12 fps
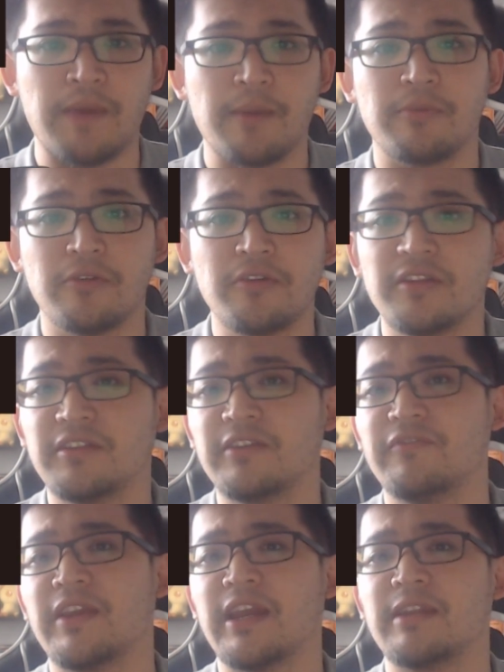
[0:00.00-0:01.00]
Babylonia
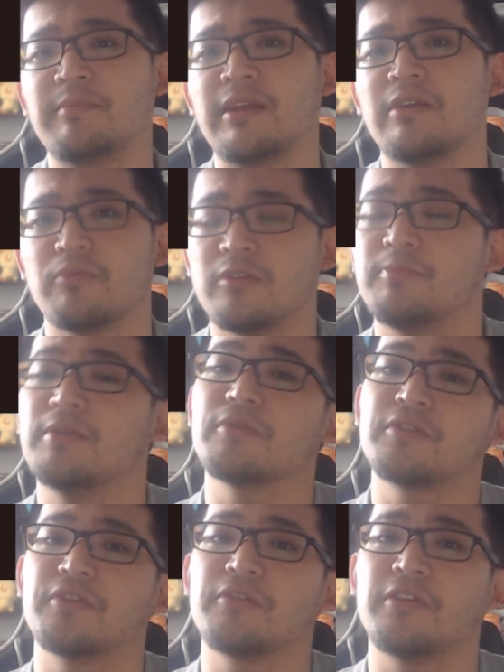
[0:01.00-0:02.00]
T V anime will be
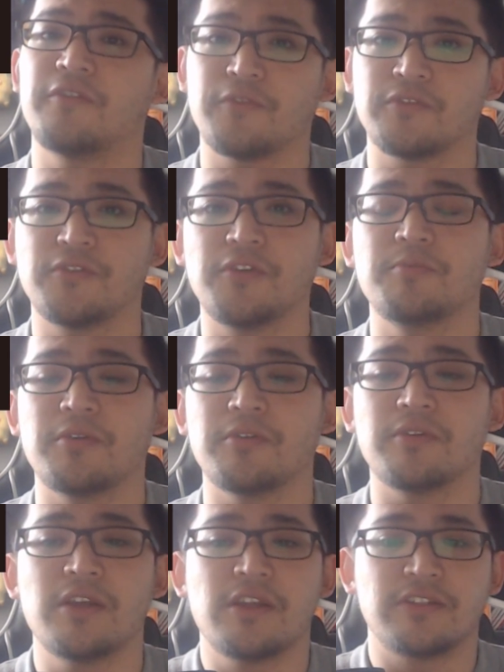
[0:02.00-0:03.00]
returning for
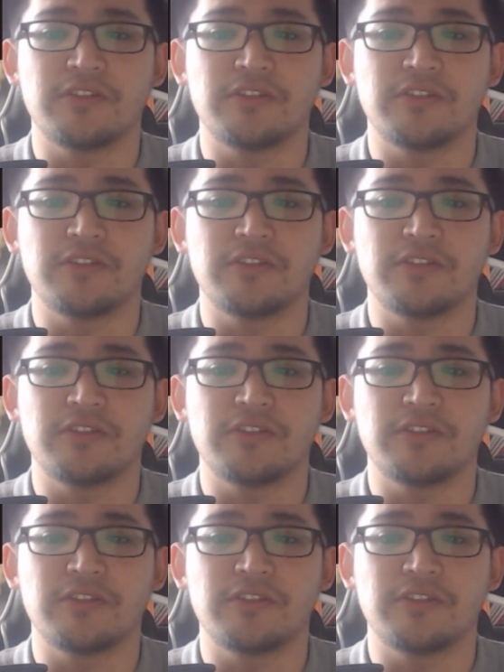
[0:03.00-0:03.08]
Solomon.